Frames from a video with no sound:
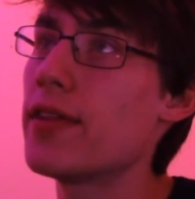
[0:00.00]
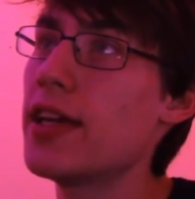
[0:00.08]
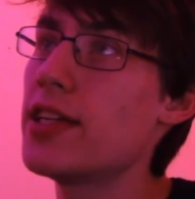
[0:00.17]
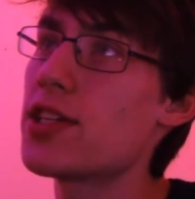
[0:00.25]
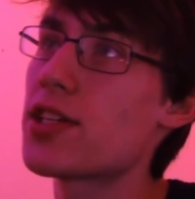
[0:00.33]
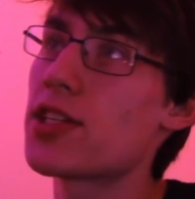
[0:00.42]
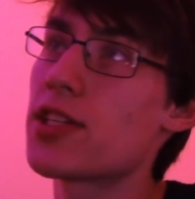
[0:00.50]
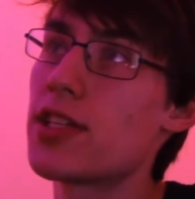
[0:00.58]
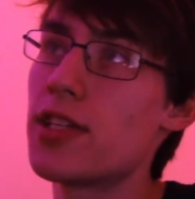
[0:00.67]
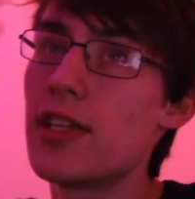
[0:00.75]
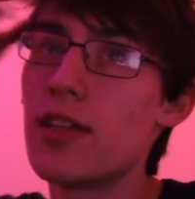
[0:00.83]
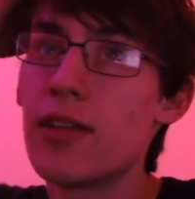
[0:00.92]

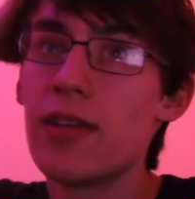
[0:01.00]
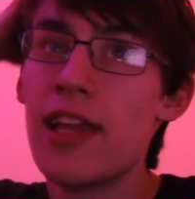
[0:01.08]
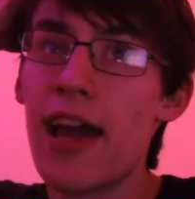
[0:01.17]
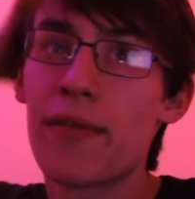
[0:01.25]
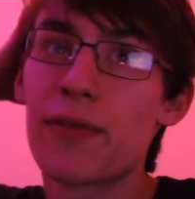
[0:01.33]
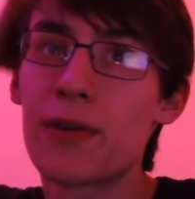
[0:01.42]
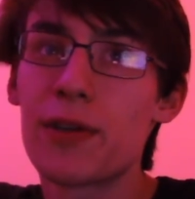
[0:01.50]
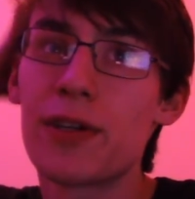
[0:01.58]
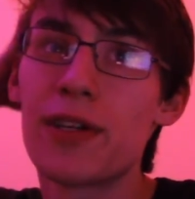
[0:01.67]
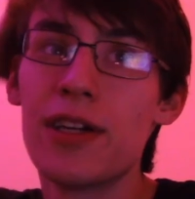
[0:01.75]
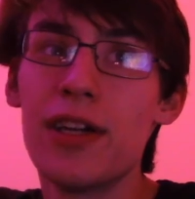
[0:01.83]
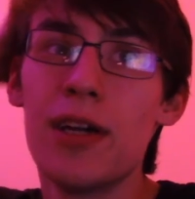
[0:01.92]
just
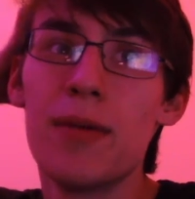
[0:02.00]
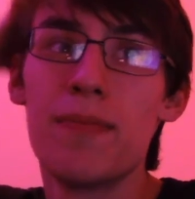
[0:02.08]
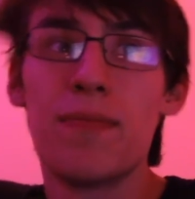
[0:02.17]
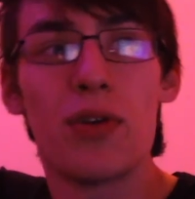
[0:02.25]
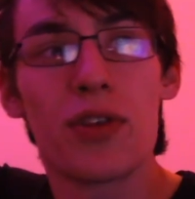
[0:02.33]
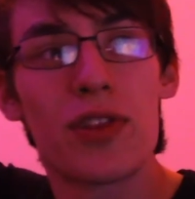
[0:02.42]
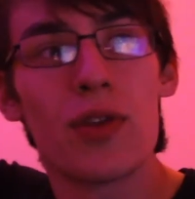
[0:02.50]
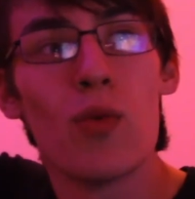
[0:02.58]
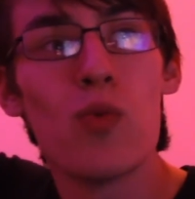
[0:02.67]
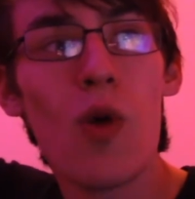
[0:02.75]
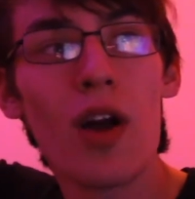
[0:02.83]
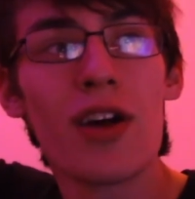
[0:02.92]
never put the
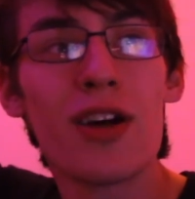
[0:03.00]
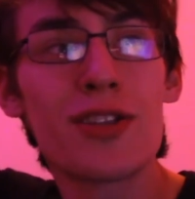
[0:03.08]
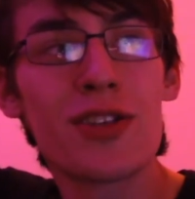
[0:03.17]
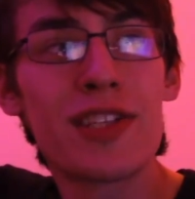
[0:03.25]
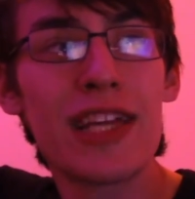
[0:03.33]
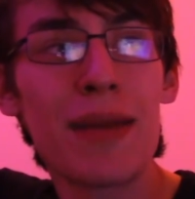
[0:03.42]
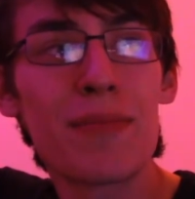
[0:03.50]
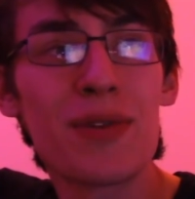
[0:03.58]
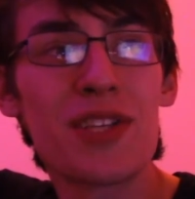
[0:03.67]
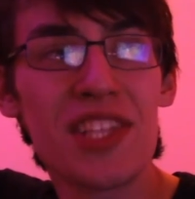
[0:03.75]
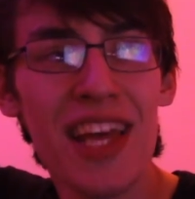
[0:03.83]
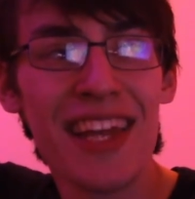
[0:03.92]

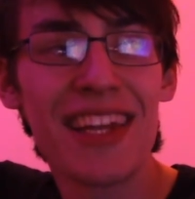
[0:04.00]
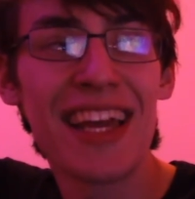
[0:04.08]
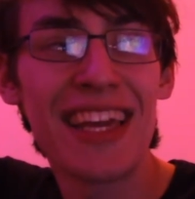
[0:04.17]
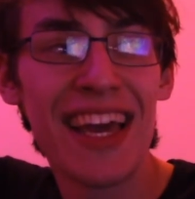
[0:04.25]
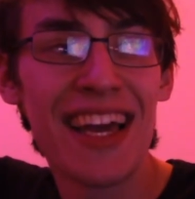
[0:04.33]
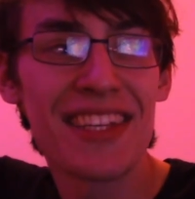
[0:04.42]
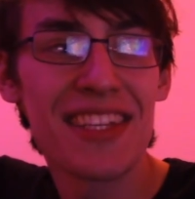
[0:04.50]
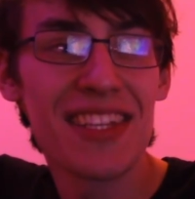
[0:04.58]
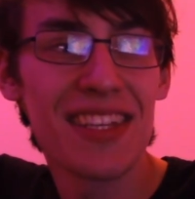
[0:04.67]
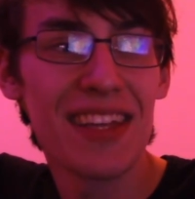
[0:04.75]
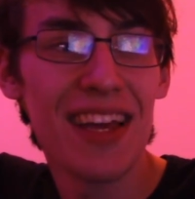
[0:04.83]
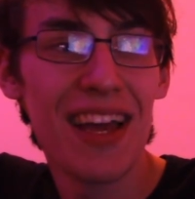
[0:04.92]
110%, I
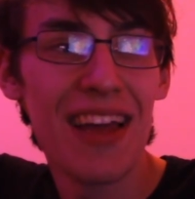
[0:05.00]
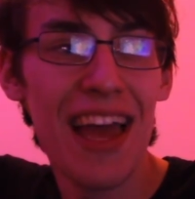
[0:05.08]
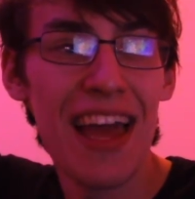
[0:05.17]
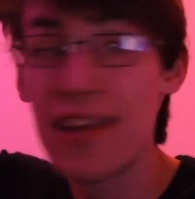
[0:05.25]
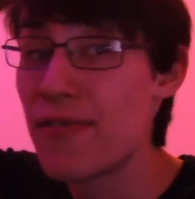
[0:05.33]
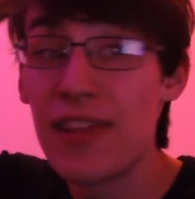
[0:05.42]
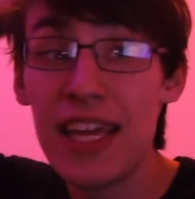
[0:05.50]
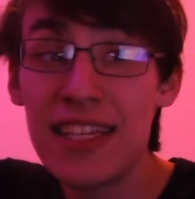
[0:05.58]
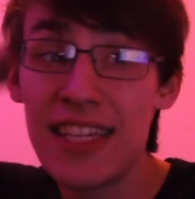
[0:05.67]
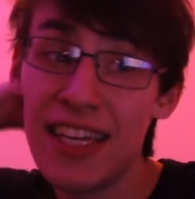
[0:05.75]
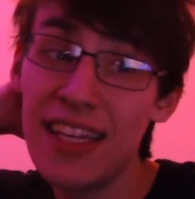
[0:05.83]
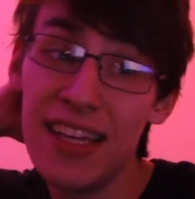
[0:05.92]
guess. And if they
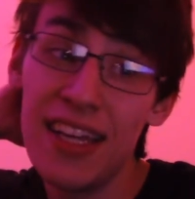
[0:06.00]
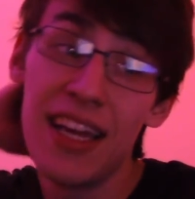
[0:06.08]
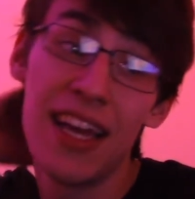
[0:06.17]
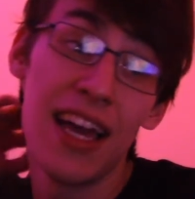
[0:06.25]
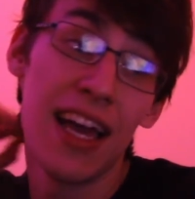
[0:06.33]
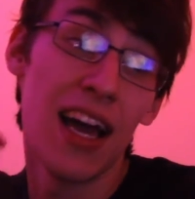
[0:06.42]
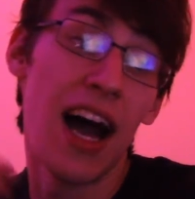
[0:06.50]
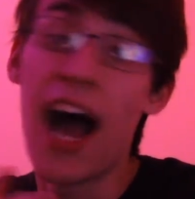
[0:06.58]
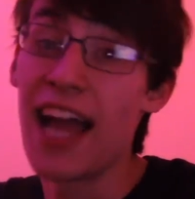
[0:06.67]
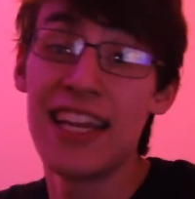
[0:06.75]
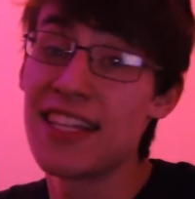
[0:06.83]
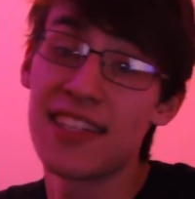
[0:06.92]
did,
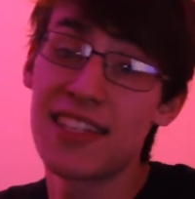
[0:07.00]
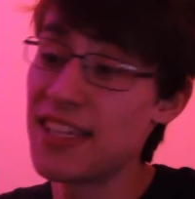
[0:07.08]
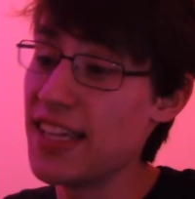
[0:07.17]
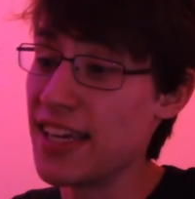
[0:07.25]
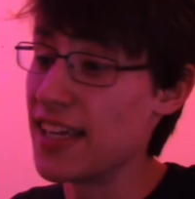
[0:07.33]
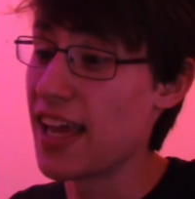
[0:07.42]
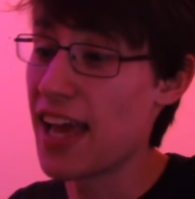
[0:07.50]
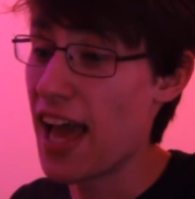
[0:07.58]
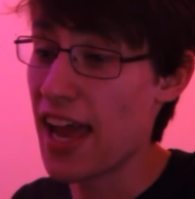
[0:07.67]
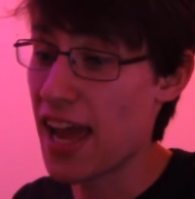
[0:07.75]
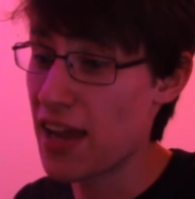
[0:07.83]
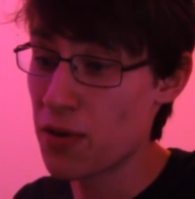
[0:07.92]
I didn't see it.
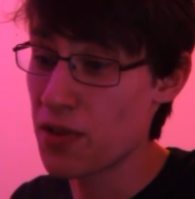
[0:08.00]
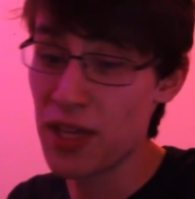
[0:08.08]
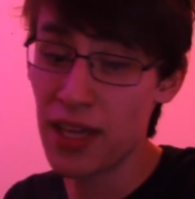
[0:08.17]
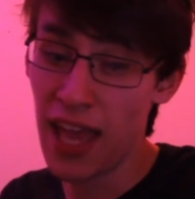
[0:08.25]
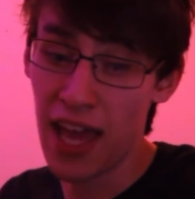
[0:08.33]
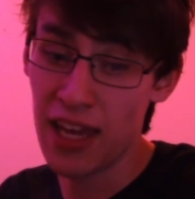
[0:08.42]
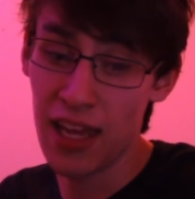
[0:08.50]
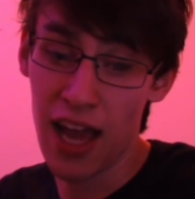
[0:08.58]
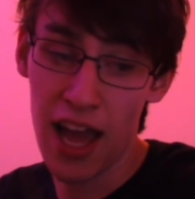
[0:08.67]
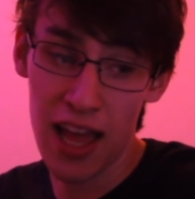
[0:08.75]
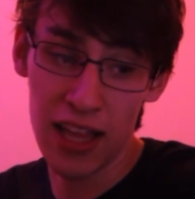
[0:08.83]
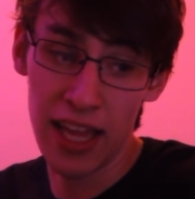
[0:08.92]
And I don't think
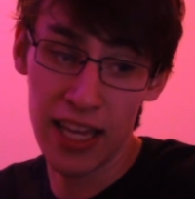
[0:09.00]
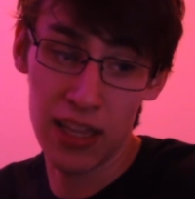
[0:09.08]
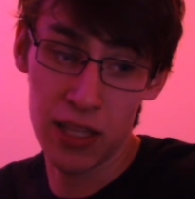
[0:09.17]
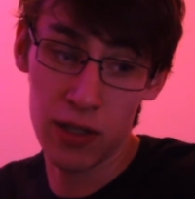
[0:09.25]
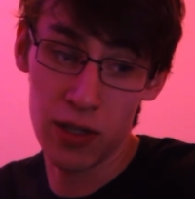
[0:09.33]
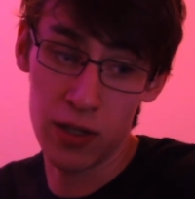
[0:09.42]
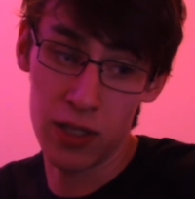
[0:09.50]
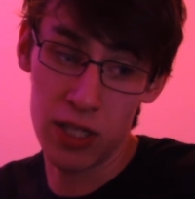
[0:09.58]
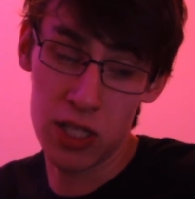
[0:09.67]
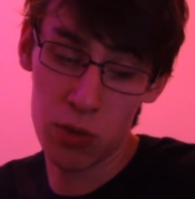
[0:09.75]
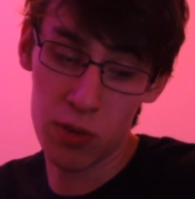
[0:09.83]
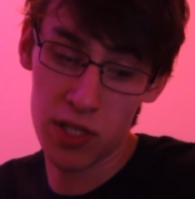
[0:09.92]

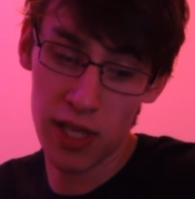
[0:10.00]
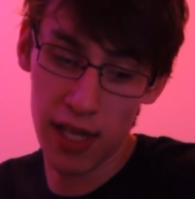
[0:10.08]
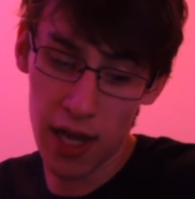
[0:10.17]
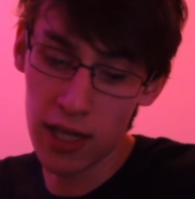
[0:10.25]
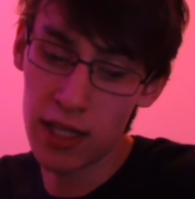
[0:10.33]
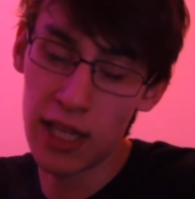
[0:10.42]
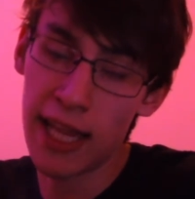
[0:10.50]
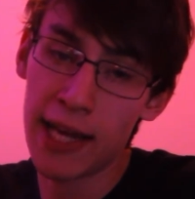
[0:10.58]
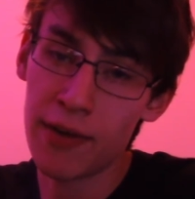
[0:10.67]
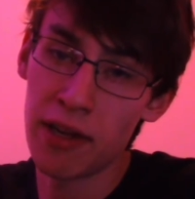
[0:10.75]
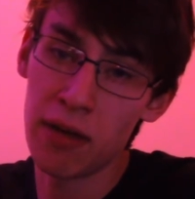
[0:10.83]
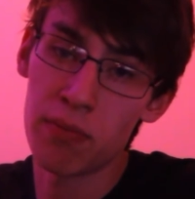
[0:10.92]
this was like a
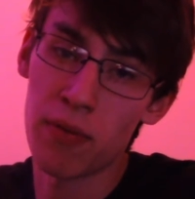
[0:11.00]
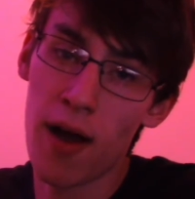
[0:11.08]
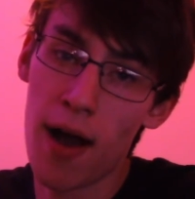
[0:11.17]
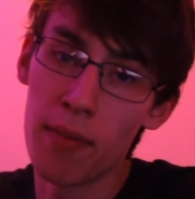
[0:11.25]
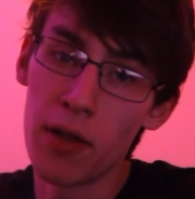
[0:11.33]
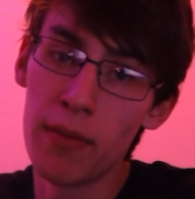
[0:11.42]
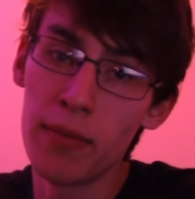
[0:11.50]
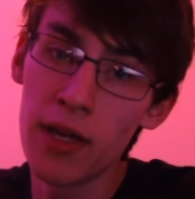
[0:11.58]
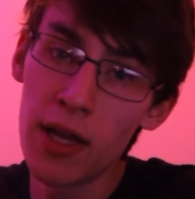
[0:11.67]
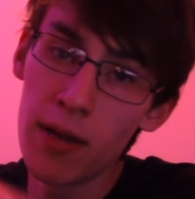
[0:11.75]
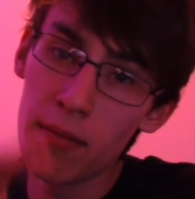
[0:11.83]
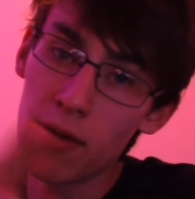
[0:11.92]
glaring
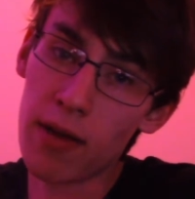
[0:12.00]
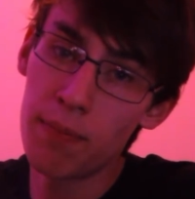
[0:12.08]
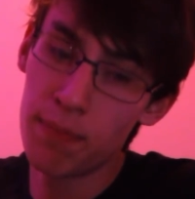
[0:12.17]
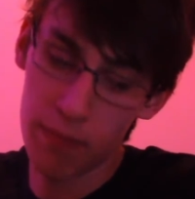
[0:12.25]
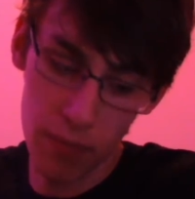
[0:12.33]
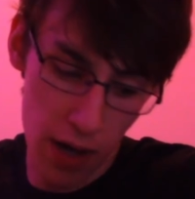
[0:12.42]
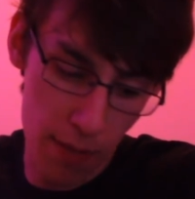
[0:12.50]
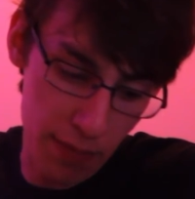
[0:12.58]
problem.